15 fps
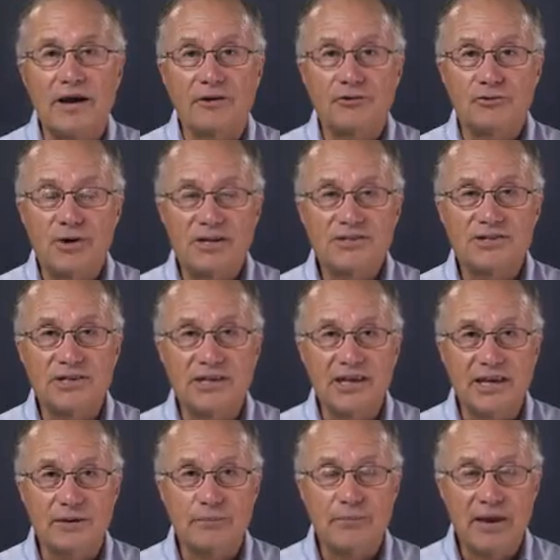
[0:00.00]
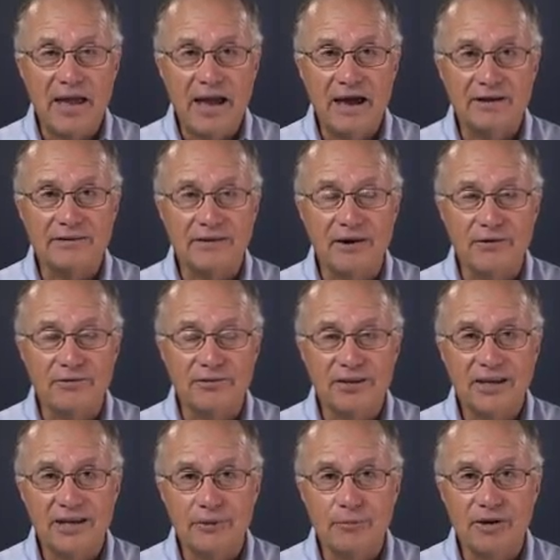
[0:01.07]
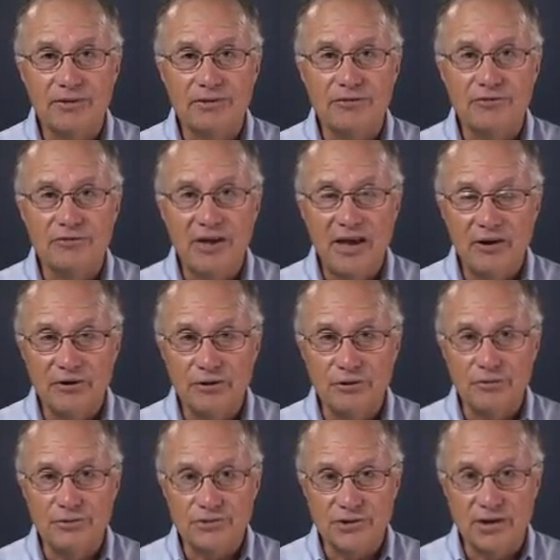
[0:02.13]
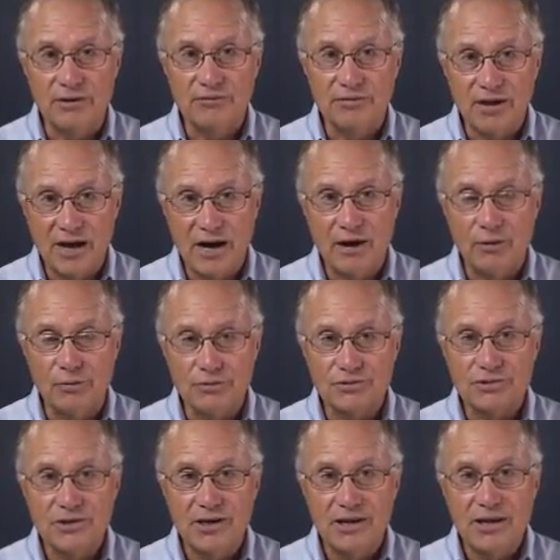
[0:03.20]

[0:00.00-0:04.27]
Tracy and Pat are thinking about the values of the house,